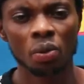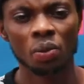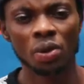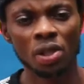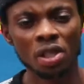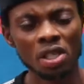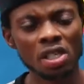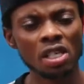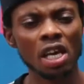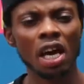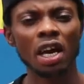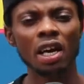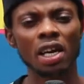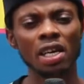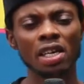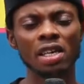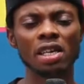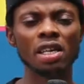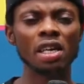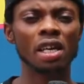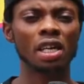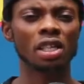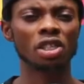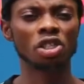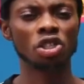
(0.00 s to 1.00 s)
just are
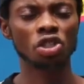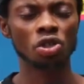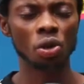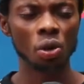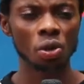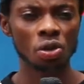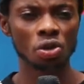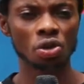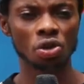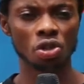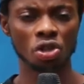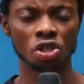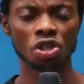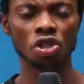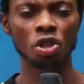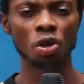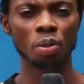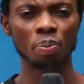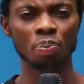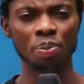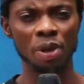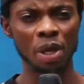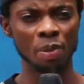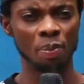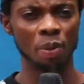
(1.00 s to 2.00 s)
here to show
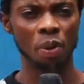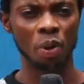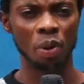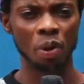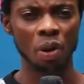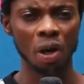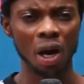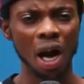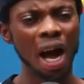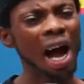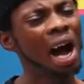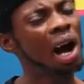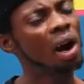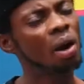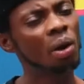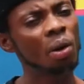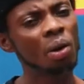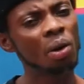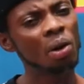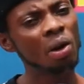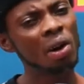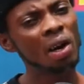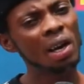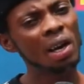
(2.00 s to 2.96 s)
people how